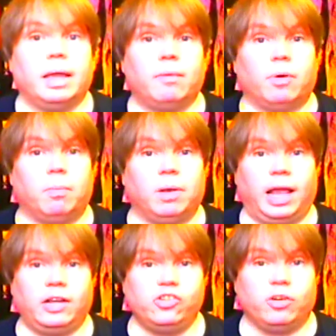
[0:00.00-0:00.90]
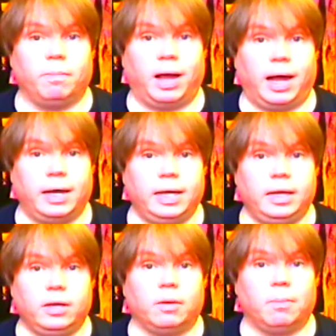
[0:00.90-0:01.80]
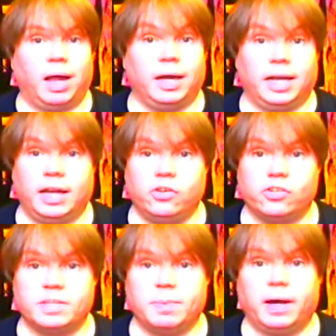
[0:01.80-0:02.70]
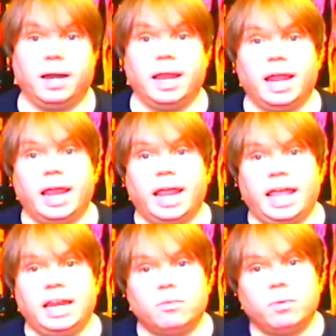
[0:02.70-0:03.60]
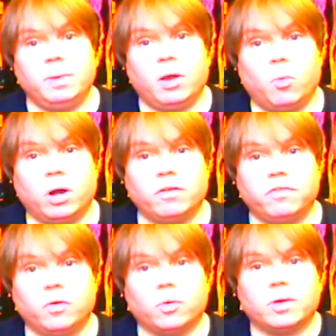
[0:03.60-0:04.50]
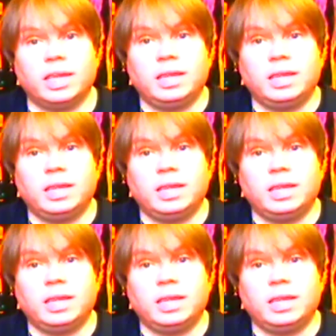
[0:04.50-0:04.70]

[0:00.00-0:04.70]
it will bless your body, your mind, and your spirit, and it will be a wonderful